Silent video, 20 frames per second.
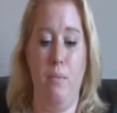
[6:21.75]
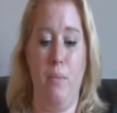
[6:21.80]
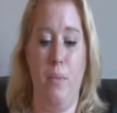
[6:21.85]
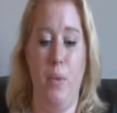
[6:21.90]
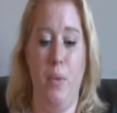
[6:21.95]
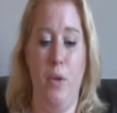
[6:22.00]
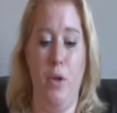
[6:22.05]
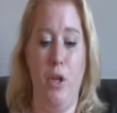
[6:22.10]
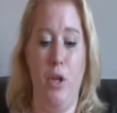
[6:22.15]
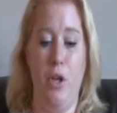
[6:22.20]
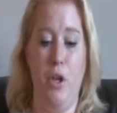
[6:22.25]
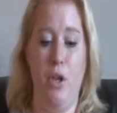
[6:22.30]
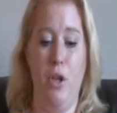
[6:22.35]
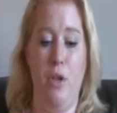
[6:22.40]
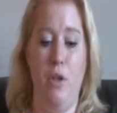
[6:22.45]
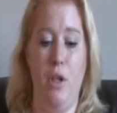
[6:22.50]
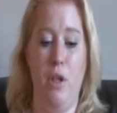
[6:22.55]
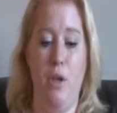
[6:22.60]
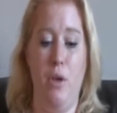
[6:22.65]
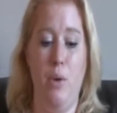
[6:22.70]
But
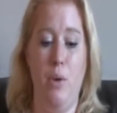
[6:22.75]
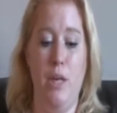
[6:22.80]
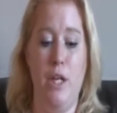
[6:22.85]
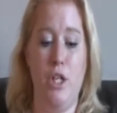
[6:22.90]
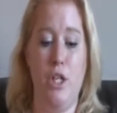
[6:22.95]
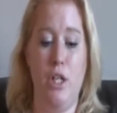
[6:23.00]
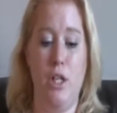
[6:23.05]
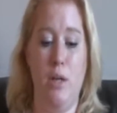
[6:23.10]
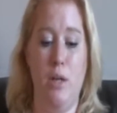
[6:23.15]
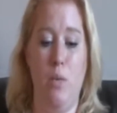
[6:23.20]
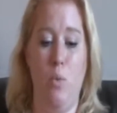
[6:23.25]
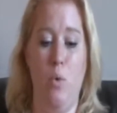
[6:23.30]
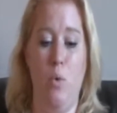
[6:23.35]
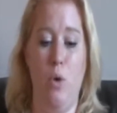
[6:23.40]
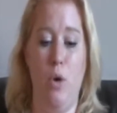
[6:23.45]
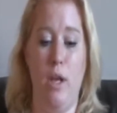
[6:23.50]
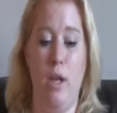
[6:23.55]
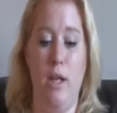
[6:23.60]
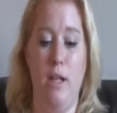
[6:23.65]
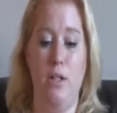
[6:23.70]
you initially
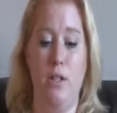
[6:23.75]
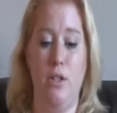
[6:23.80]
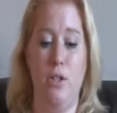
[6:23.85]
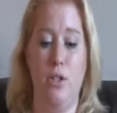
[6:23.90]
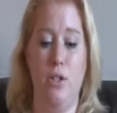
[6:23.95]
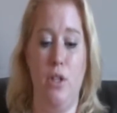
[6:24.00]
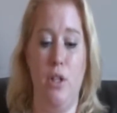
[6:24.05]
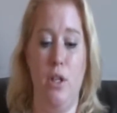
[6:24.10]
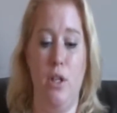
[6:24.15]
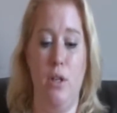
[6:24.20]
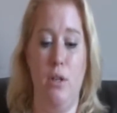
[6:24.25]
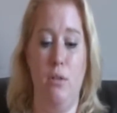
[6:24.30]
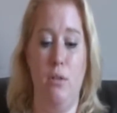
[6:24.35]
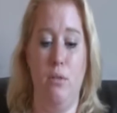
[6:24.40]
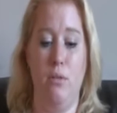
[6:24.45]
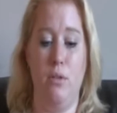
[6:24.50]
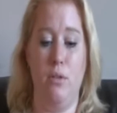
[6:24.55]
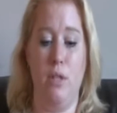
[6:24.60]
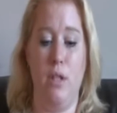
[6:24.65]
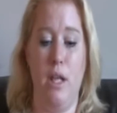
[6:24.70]
walk into
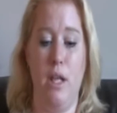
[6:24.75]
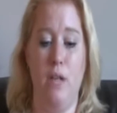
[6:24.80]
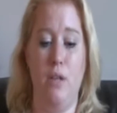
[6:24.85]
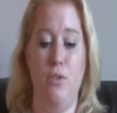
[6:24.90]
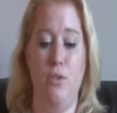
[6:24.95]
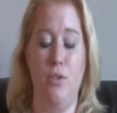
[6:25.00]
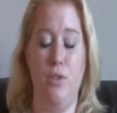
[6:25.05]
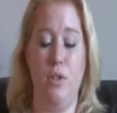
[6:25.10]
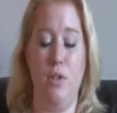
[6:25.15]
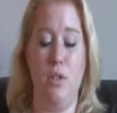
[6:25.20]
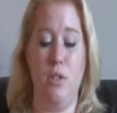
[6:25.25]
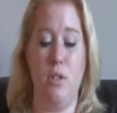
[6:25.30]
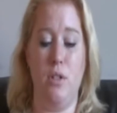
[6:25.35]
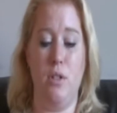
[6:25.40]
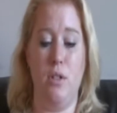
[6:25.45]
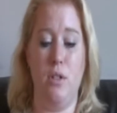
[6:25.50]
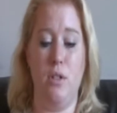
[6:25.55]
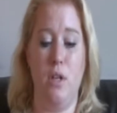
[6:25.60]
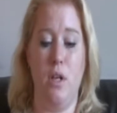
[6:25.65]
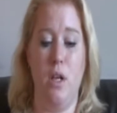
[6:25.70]
the
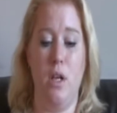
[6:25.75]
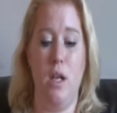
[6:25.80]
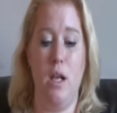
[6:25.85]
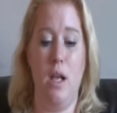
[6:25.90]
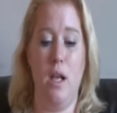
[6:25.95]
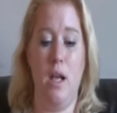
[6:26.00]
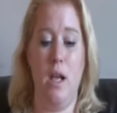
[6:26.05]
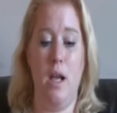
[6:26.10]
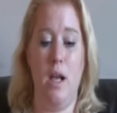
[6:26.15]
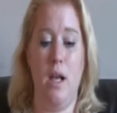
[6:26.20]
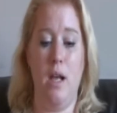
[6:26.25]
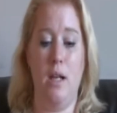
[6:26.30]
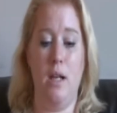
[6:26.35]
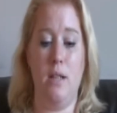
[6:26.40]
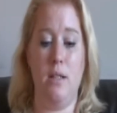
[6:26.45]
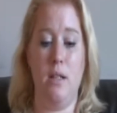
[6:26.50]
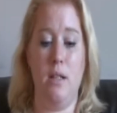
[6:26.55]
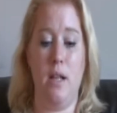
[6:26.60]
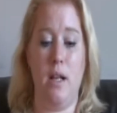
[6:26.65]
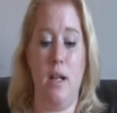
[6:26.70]
entrance, and
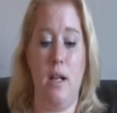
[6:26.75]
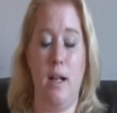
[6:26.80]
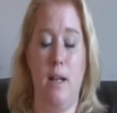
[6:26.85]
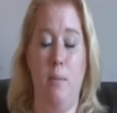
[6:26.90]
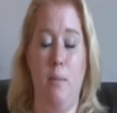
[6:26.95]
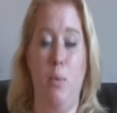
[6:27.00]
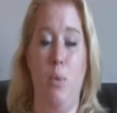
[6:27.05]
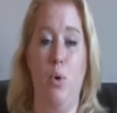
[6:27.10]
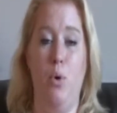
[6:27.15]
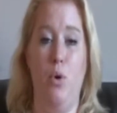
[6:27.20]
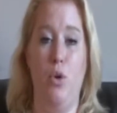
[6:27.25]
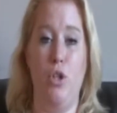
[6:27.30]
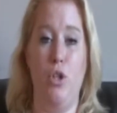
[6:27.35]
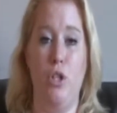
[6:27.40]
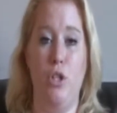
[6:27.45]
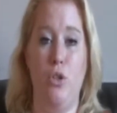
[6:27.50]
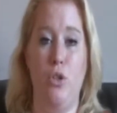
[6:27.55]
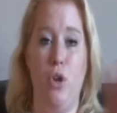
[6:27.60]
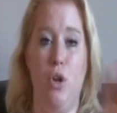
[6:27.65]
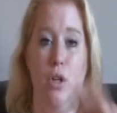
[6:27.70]
it's like a little porch.
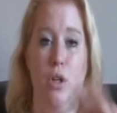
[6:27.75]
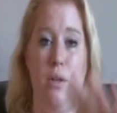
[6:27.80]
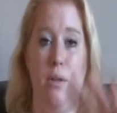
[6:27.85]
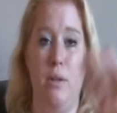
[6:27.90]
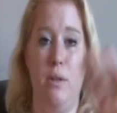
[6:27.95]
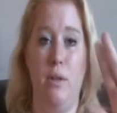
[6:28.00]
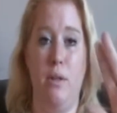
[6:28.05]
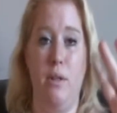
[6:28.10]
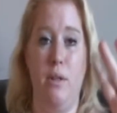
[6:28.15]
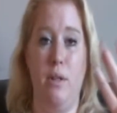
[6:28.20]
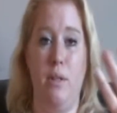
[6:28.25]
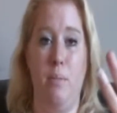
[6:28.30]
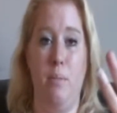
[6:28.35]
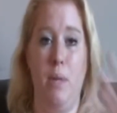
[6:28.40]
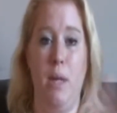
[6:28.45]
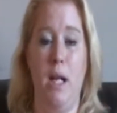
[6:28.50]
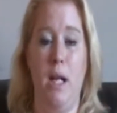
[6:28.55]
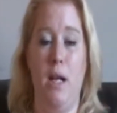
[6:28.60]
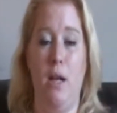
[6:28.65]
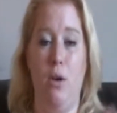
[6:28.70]
It's got the
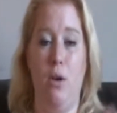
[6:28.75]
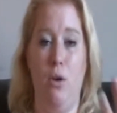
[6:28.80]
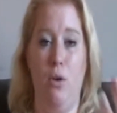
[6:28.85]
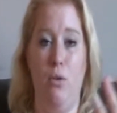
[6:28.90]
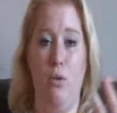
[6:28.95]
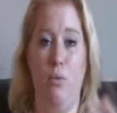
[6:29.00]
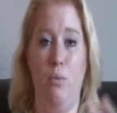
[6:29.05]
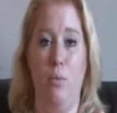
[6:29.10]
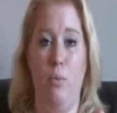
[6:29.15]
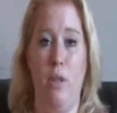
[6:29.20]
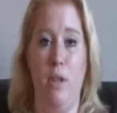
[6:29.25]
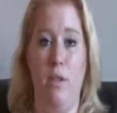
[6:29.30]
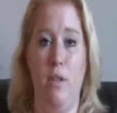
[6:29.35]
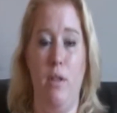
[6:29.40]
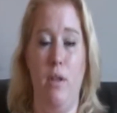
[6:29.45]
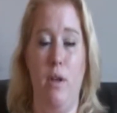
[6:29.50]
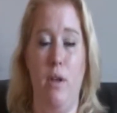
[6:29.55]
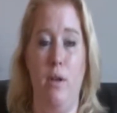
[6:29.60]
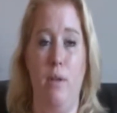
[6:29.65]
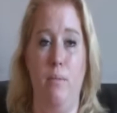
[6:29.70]
plaque on with
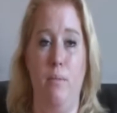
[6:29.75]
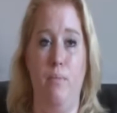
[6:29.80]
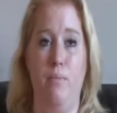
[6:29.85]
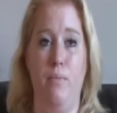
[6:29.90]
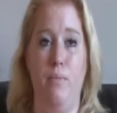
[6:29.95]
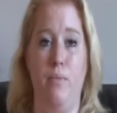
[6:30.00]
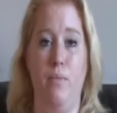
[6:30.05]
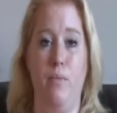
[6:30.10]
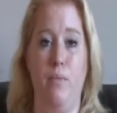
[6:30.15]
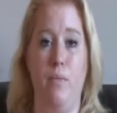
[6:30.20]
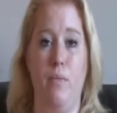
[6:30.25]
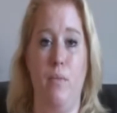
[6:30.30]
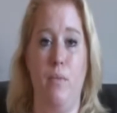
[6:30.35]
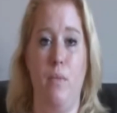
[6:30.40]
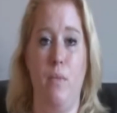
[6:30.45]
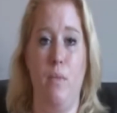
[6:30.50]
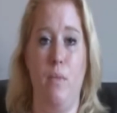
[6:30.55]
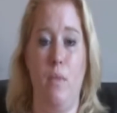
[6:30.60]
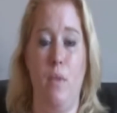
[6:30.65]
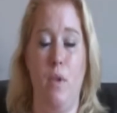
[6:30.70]

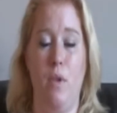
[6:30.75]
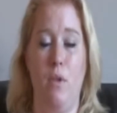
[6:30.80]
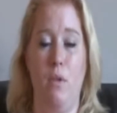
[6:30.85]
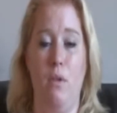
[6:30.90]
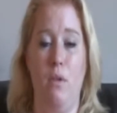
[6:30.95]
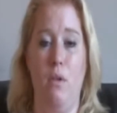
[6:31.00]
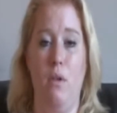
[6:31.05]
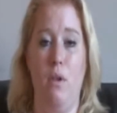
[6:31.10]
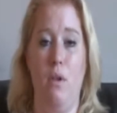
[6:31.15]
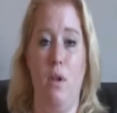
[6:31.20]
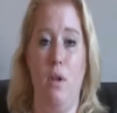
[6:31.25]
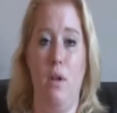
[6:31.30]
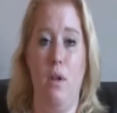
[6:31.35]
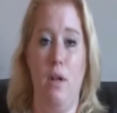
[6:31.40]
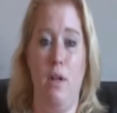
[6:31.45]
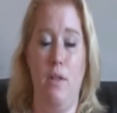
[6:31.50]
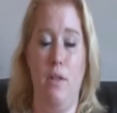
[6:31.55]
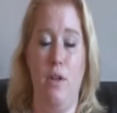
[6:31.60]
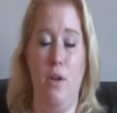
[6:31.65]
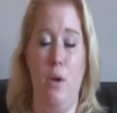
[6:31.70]

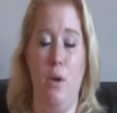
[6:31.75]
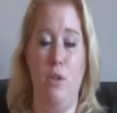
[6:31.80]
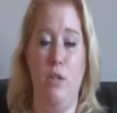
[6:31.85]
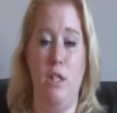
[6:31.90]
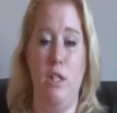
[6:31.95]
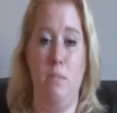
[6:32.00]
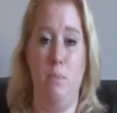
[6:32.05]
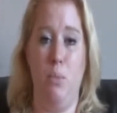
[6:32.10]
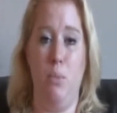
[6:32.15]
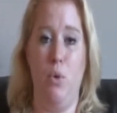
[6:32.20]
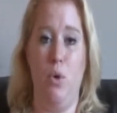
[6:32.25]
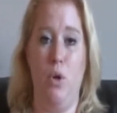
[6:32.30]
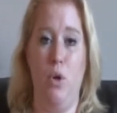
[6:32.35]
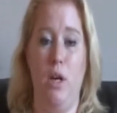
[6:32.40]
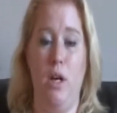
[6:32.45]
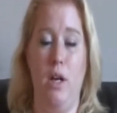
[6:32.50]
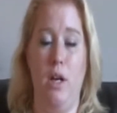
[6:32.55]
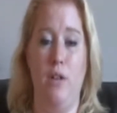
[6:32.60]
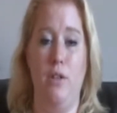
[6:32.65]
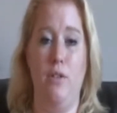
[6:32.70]
like the notice board
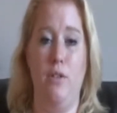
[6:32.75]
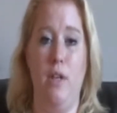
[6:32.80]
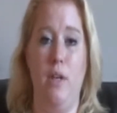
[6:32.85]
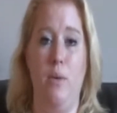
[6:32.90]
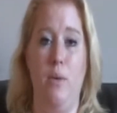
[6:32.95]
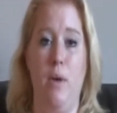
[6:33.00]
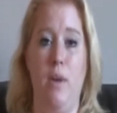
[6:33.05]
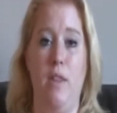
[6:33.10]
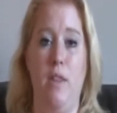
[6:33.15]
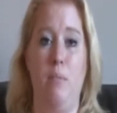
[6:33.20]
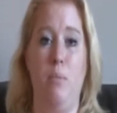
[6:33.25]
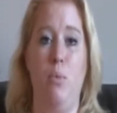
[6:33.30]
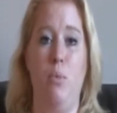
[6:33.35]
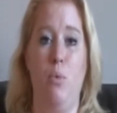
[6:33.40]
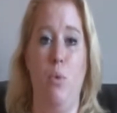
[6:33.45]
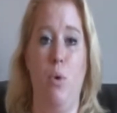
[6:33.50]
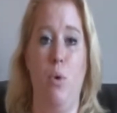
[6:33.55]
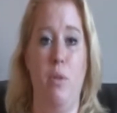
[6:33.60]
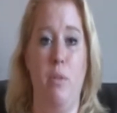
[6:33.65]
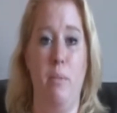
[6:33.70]
kind of thing where they
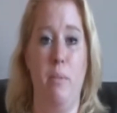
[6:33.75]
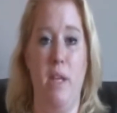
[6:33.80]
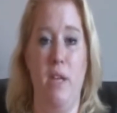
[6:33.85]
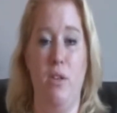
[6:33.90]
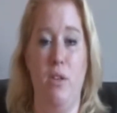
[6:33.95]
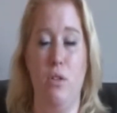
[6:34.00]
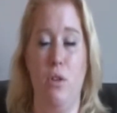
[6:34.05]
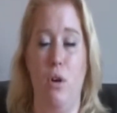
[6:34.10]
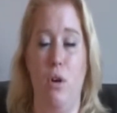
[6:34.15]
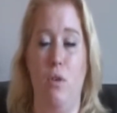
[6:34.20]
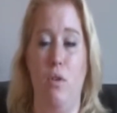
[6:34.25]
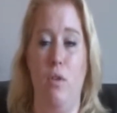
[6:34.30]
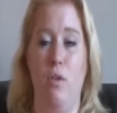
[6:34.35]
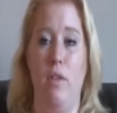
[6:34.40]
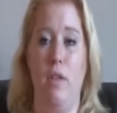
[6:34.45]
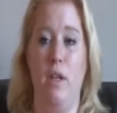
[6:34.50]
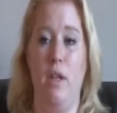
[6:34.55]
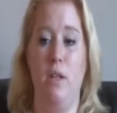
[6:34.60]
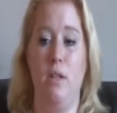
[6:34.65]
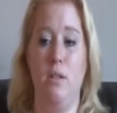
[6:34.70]
put what the meals are and
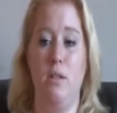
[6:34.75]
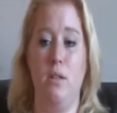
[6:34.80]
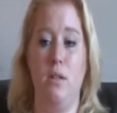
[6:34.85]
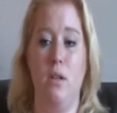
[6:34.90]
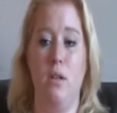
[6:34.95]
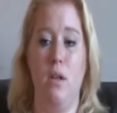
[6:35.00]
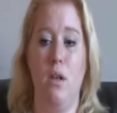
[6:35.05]
things.